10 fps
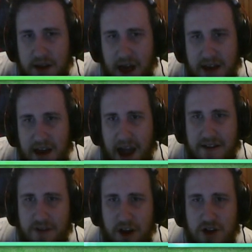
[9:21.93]

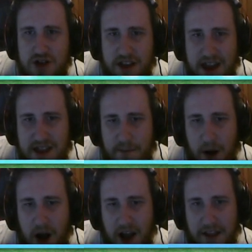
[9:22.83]
I feel like you should take the
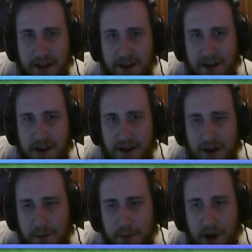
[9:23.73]
pawn.
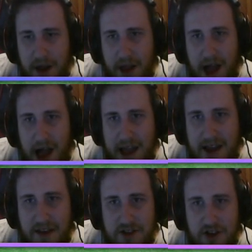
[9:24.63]
But I
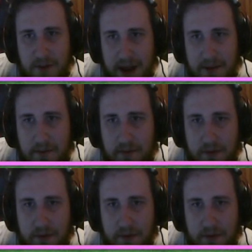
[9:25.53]
guess that's just me.